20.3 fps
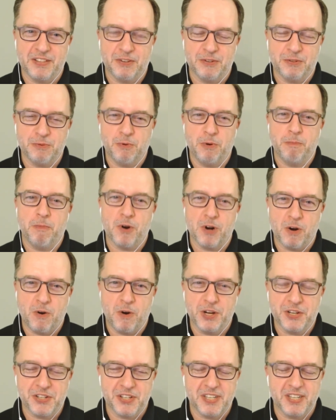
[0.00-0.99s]
There's one more
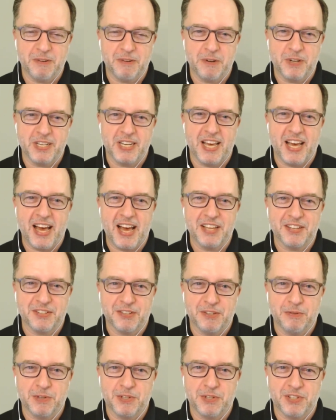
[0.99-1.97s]
question I wanted to
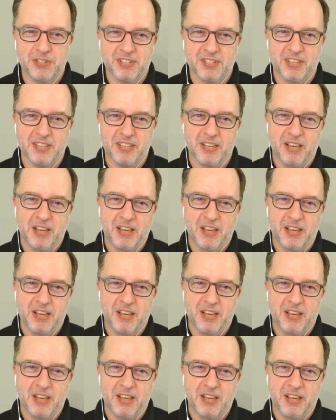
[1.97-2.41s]
ask you, which is